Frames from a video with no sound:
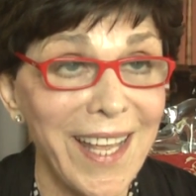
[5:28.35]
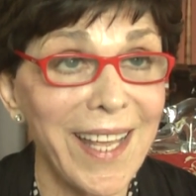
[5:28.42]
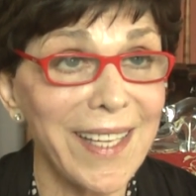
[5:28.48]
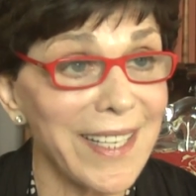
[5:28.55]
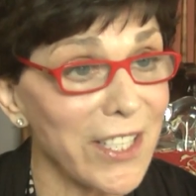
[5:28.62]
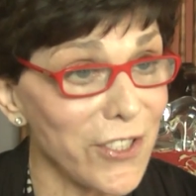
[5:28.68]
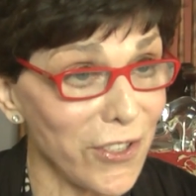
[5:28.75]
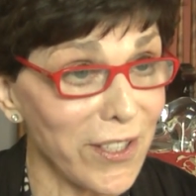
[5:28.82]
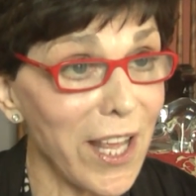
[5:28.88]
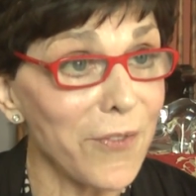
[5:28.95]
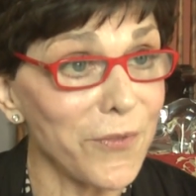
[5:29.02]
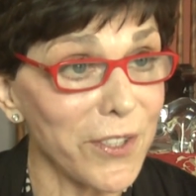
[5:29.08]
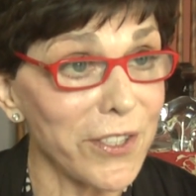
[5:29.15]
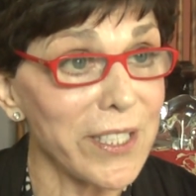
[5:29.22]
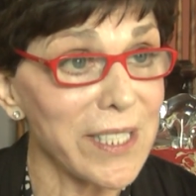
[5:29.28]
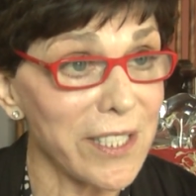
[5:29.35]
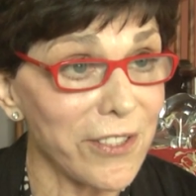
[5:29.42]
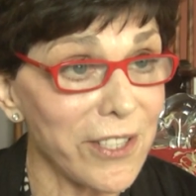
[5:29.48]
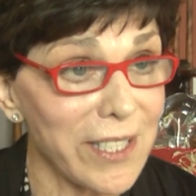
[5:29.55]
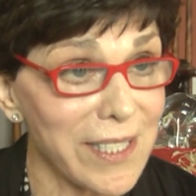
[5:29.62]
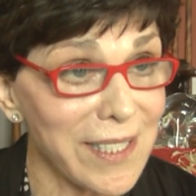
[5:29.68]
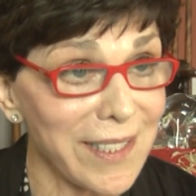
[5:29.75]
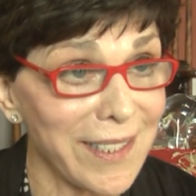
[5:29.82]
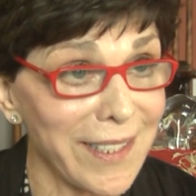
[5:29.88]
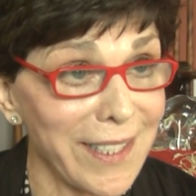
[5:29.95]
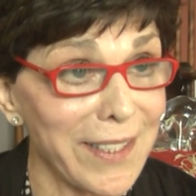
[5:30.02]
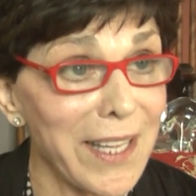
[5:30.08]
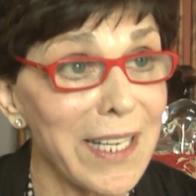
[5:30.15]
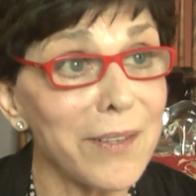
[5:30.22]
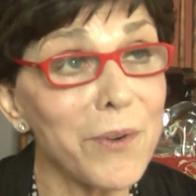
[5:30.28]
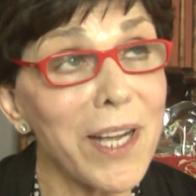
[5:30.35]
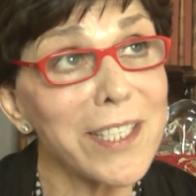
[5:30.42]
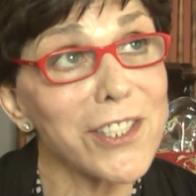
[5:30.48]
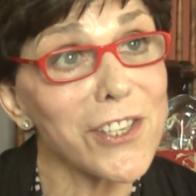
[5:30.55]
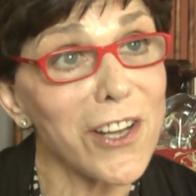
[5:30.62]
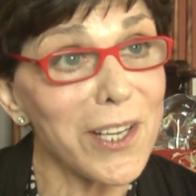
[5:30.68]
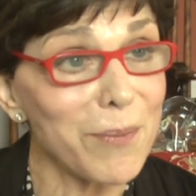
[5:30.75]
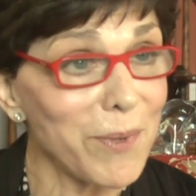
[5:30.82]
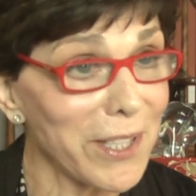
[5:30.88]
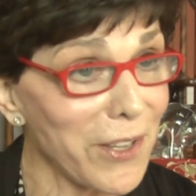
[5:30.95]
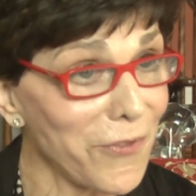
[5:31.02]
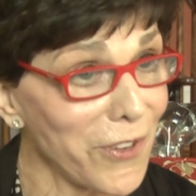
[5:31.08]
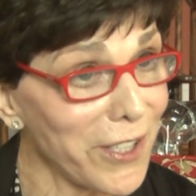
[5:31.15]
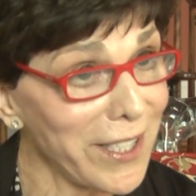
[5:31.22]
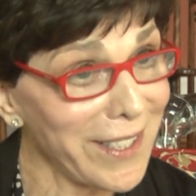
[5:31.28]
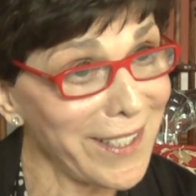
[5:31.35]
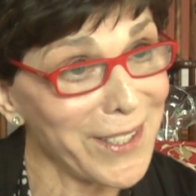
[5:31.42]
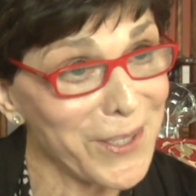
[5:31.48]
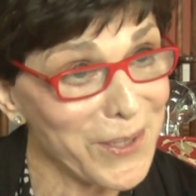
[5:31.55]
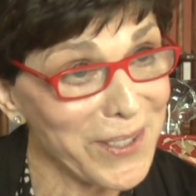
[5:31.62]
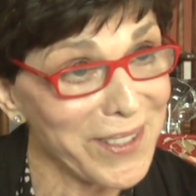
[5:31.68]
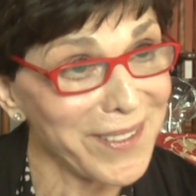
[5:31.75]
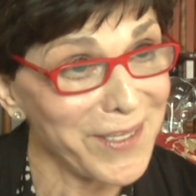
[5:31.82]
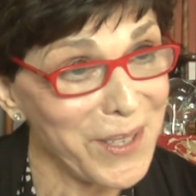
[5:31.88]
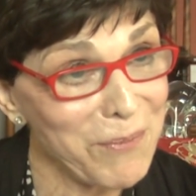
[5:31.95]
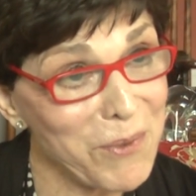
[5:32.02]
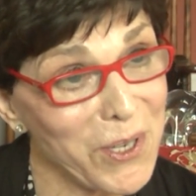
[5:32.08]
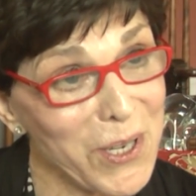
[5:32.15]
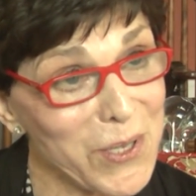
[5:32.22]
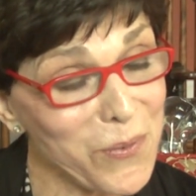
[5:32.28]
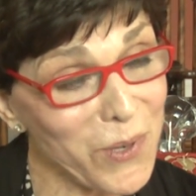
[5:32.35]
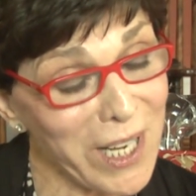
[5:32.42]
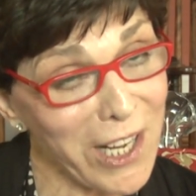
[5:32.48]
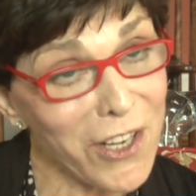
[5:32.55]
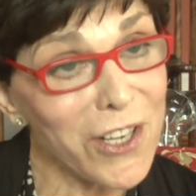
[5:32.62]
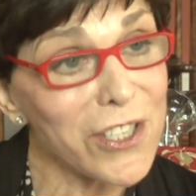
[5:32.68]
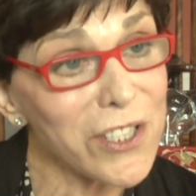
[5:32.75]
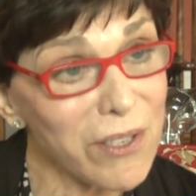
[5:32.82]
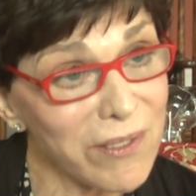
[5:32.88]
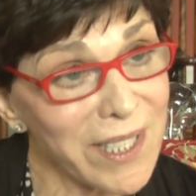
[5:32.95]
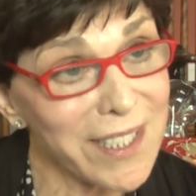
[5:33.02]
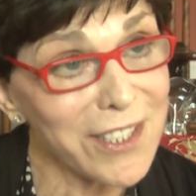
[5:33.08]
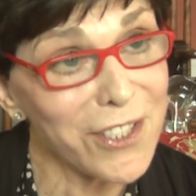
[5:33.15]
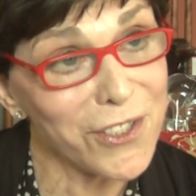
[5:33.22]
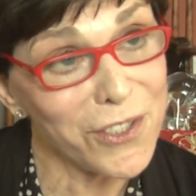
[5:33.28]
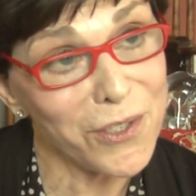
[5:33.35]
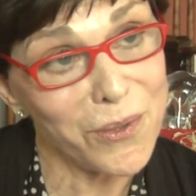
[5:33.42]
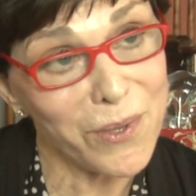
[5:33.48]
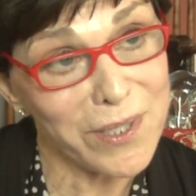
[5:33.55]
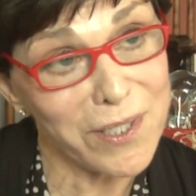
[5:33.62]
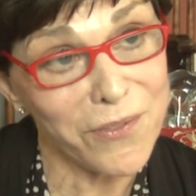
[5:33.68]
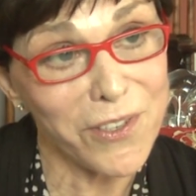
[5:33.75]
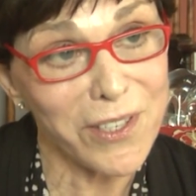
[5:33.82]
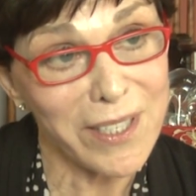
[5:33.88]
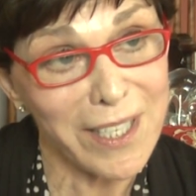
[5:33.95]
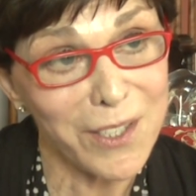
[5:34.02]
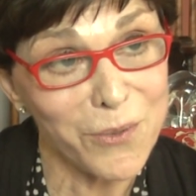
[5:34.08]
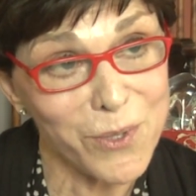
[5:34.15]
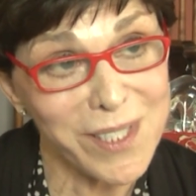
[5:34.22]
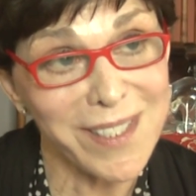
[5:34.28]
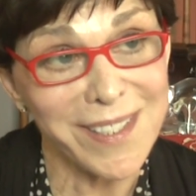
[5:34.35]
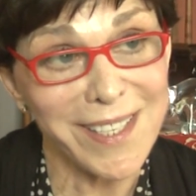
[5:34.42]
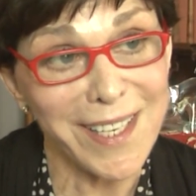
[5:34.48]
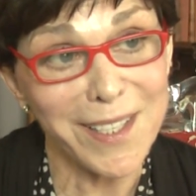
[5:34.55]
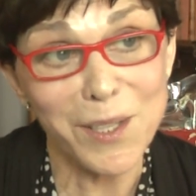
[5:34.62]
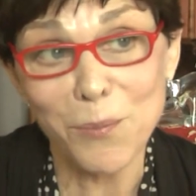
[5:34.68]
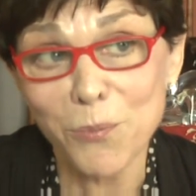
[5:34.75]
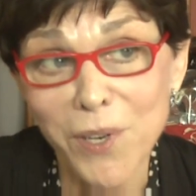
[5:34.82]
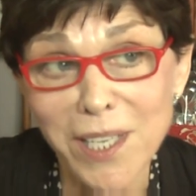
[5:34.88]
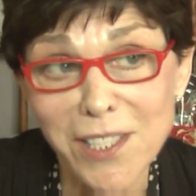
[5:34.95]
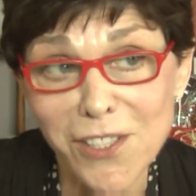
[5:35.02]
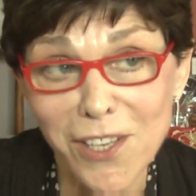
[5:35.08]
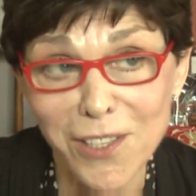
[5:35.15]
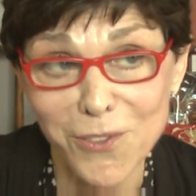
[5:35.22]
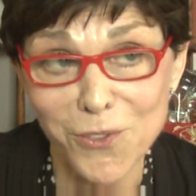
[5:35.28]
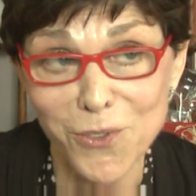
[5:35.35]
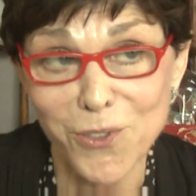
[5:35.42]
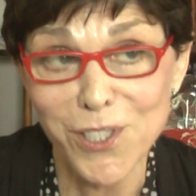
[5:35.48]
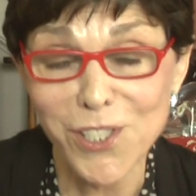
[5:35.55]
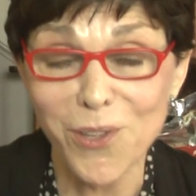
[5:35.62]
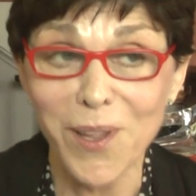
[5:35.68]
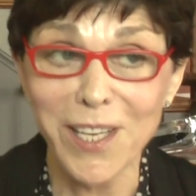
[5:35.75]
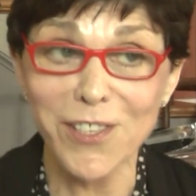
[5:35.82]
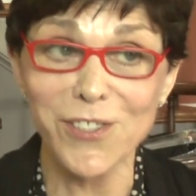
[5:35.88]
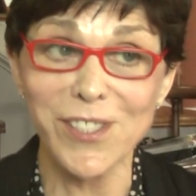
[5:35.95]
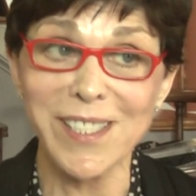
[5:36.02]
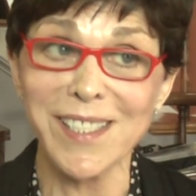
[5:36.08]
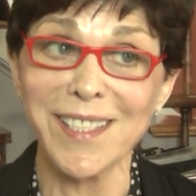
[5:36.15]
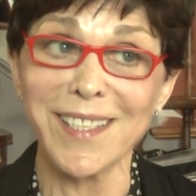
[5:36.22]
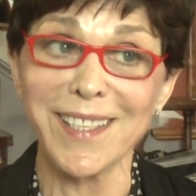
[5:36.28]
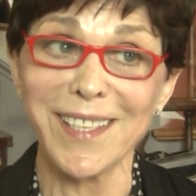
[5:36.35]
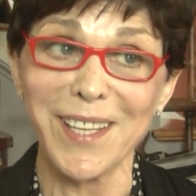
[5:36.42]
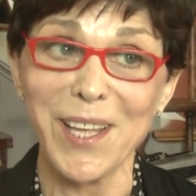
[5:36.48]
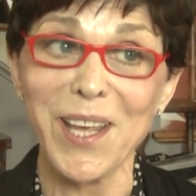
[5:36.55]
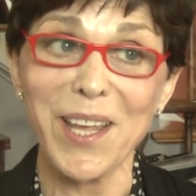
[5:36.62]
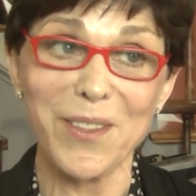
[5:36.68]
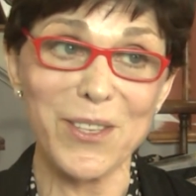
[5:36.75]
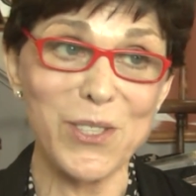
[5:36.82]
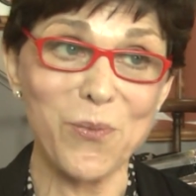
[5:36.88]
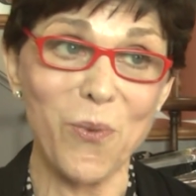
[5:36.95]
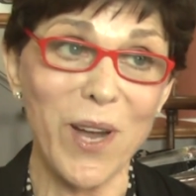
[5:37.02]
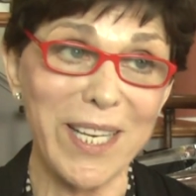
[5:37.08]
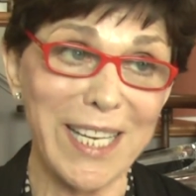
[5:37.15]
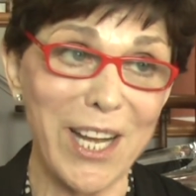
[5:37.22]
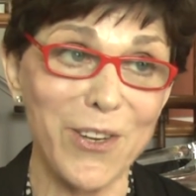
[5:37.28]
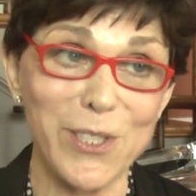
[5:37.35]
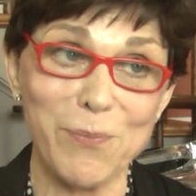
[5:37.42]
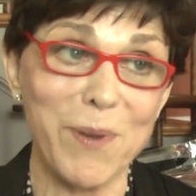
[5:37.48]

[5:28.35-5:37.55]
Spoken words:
And I took that very seriously. And then I saw him at the very end, because what I also liked to do at the very end was to take the press on tour so they could see this White House.